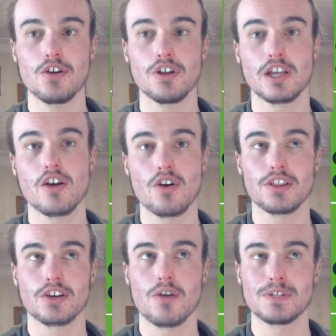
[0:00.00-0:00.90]
early on in
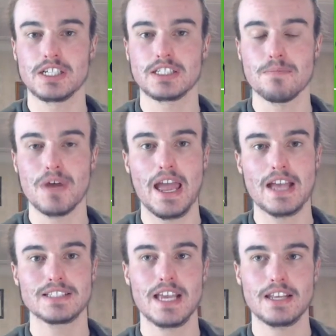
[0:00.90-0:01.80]
the competition, but
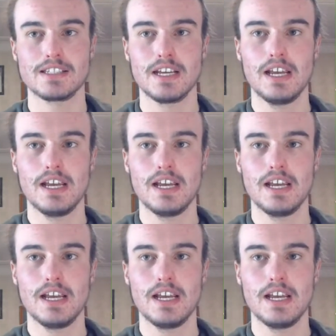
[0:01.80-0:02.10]
has had